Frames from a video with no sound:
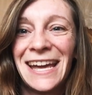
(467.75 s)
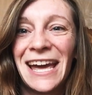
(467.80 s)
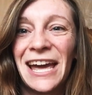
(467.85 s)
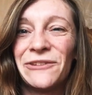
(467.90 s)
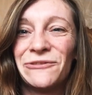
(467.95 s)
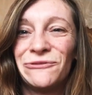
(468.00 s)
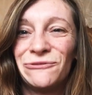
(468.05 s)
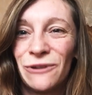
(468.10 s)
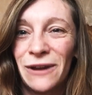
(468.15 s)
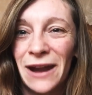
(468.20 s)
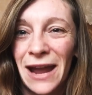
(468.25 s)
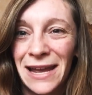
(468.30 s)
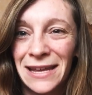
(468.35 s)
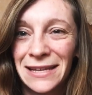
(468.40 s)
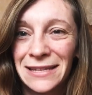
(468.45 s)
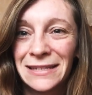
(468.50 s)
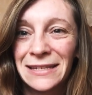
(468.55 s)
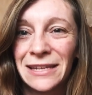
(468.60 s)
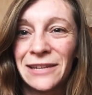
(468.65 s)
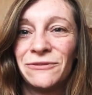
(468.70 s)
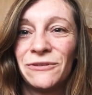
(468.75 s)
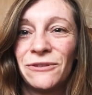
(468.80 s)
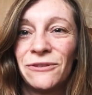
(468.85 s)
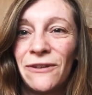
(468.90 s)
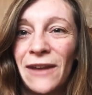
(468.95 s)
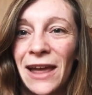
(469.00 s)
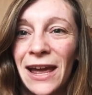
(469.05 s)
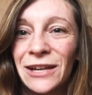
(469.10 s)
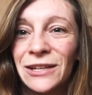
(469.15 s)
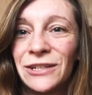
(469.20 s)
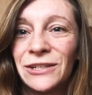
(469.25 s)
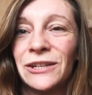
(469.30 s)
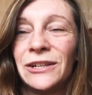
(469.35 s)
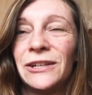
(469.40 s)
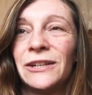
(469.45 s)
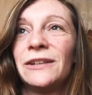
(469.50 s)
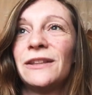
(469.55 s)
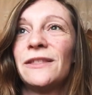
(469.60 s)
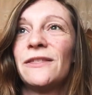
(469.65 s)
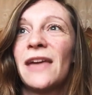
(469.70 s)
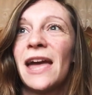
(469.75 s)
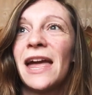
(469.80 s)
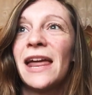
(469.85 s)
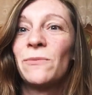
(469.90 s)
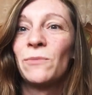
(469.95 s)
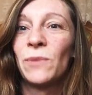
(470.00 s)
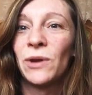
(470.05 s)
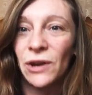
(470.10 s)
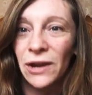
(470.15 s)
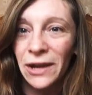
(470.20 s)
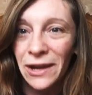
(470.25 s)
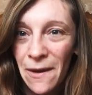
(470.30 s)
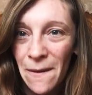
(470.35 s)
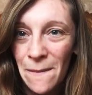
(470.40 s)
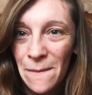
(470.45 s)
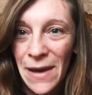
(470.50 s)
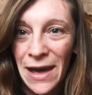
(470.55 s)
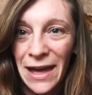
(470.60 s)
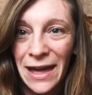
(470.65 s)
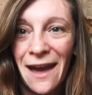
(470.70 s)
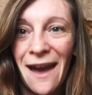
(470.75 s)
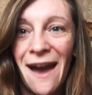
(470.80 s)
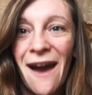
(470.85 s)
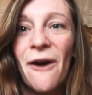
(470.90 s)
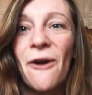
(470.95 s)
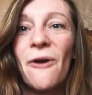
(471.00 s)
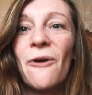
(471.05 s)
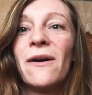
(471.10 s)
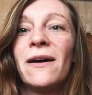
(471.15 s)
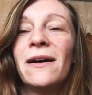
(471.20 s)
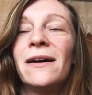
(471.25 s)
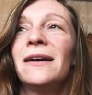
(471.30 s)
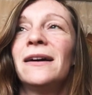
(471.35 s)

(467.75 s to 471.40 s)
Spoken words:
and rest and reflection. Then when I come back out,